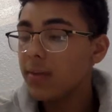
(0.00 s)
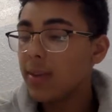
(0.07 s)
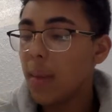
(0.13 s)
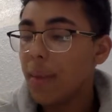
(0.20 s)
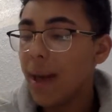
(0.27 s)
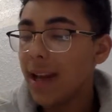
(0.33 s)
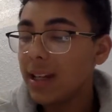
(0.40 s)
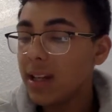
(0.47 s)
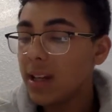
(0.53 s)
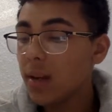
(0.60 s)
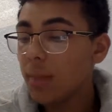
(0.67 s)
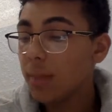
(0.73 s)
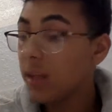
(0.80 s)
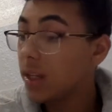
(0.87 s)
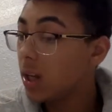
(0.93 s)
The
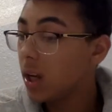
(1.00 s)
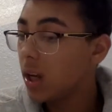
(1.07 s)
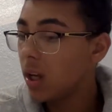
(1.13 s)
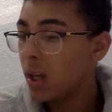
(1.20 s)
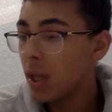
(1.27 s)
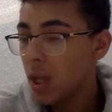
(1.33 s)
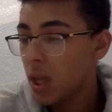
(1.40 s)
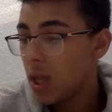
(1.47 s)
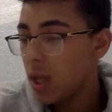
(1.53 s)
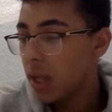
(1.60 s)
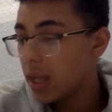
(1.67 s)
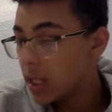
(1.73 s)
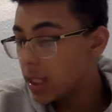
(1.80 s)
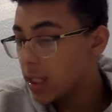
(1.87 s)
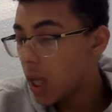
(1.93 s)
pinna
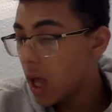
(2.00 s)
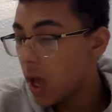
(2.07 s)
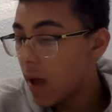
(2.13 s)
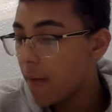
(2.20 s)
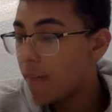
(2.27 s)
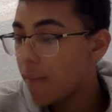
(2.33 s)
is the